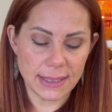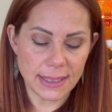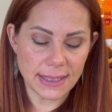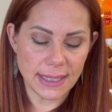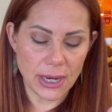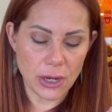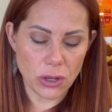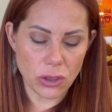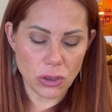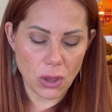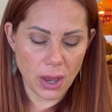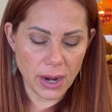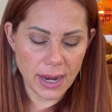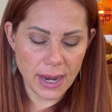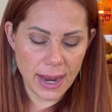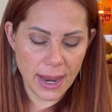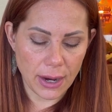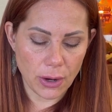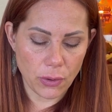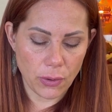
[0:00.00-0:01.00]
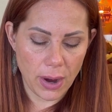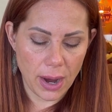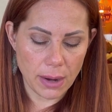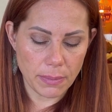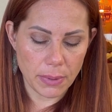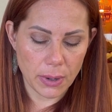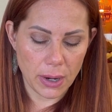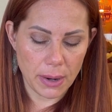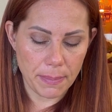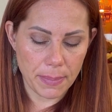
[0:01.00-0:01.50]
because I thought it had
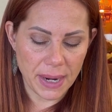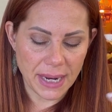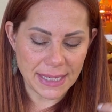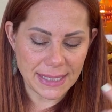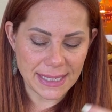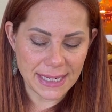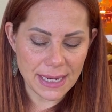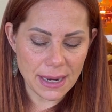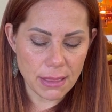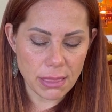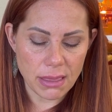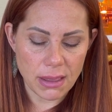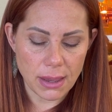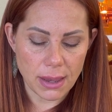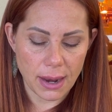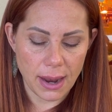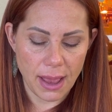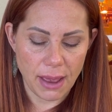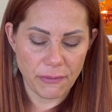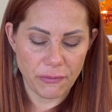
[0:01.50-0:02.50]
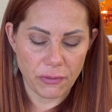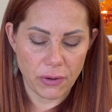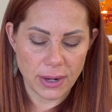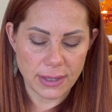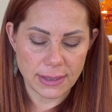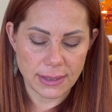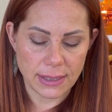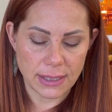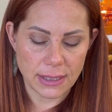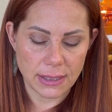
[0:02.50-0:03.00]
cranberry, but I didn't think it had
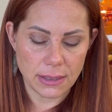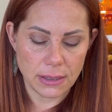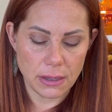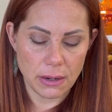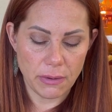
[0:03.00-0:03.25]
frosted,